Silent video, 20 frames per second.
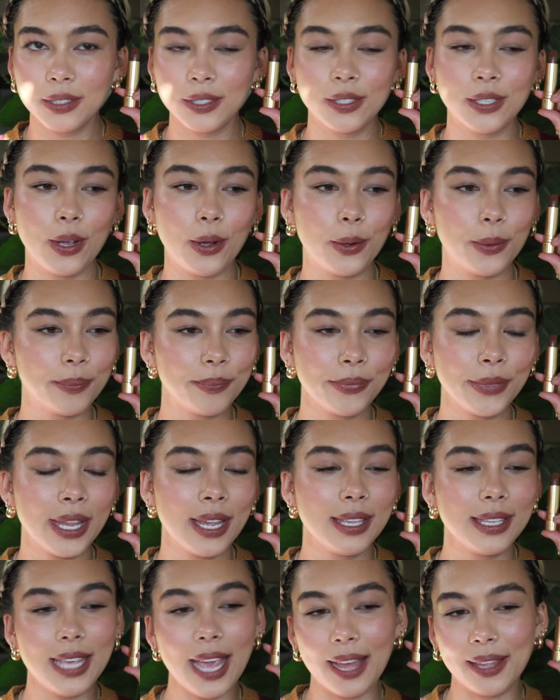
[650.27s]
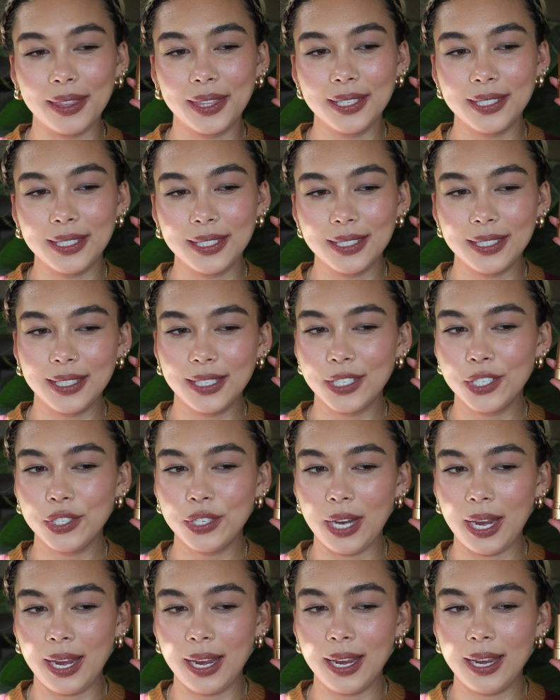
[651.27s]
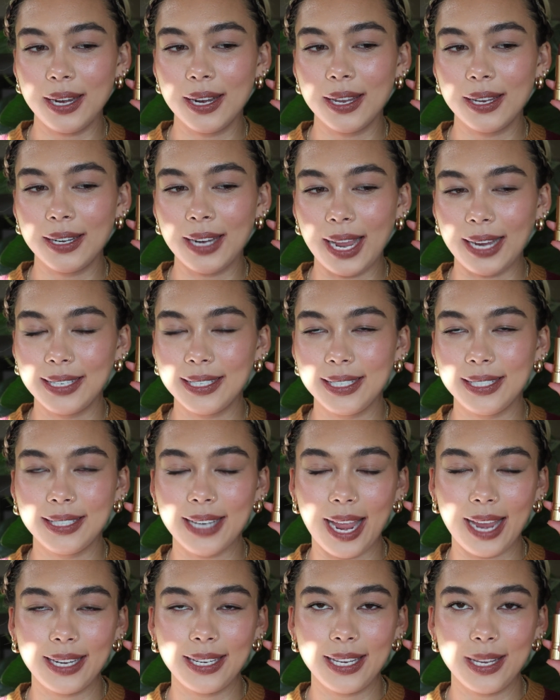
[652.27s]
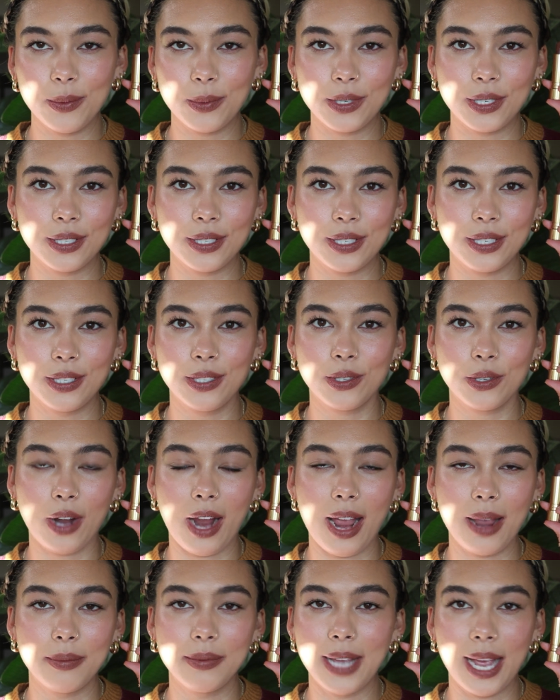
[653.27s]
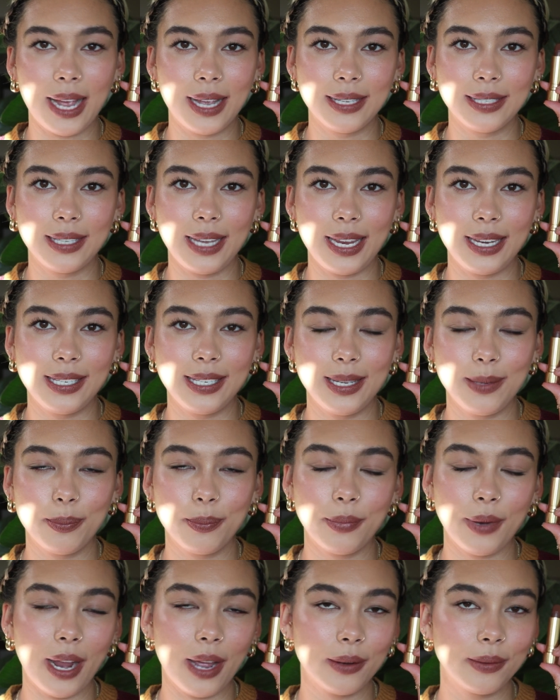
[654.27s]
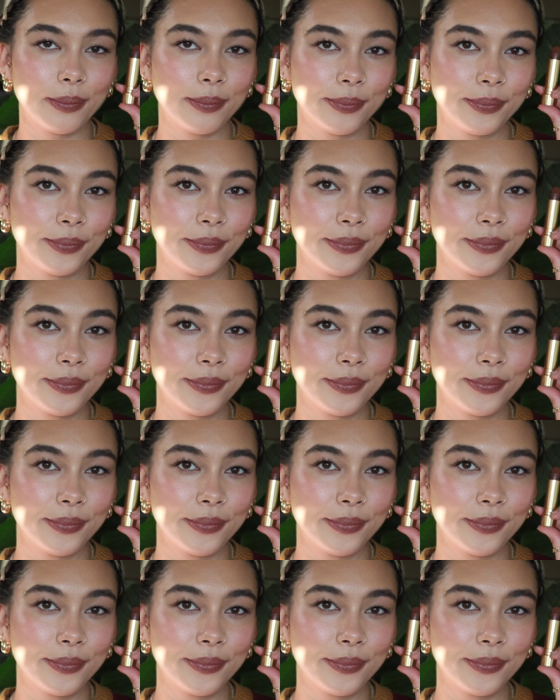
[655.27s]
So yeah, this is the shade 1990, which is described as a deep brown.